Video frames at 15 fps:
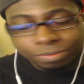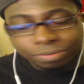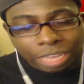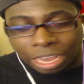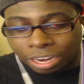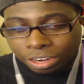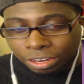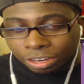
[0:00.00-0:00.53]

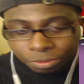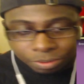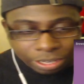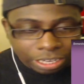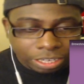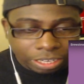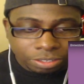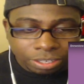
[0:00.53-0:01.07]

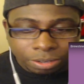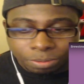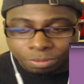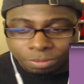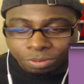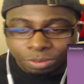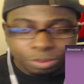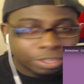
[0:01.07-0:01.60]
do something.
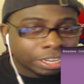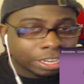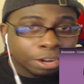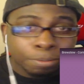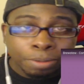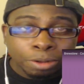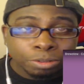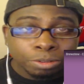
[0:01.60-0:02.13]
We'll get in a
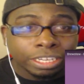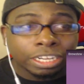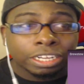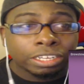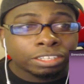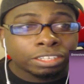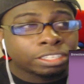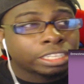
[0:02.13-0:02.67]

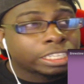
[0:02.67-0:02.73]
motel,